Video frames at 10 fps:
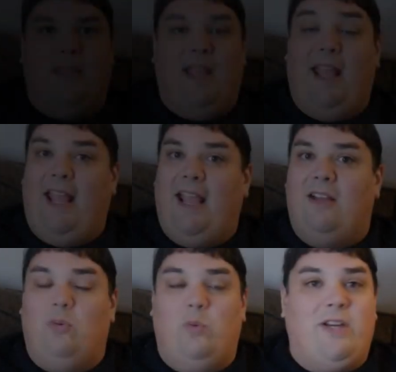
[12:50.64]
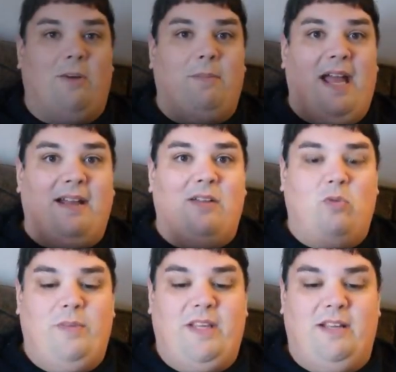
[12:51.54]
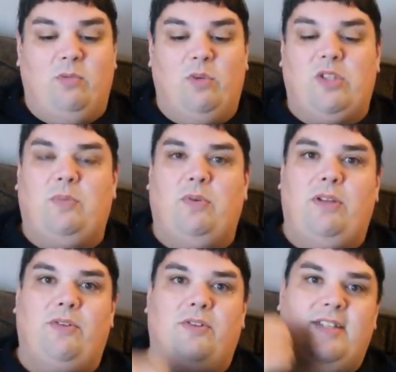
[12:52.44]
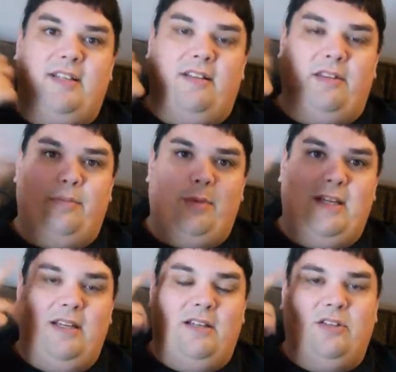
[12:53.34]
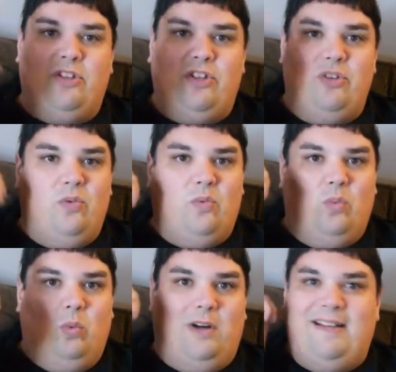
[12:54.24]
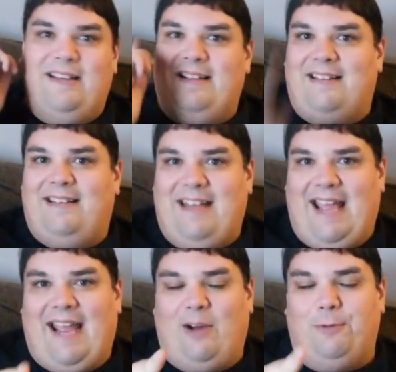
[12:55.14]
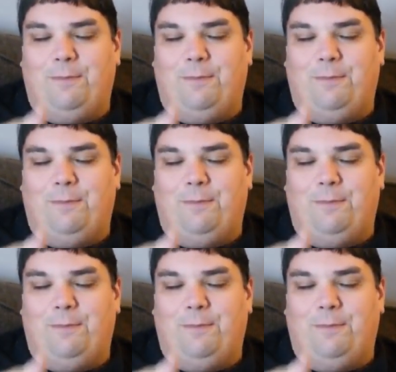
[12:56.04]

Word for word: And we are back, and we'll begin with spoilers in 3, 2, 1, now.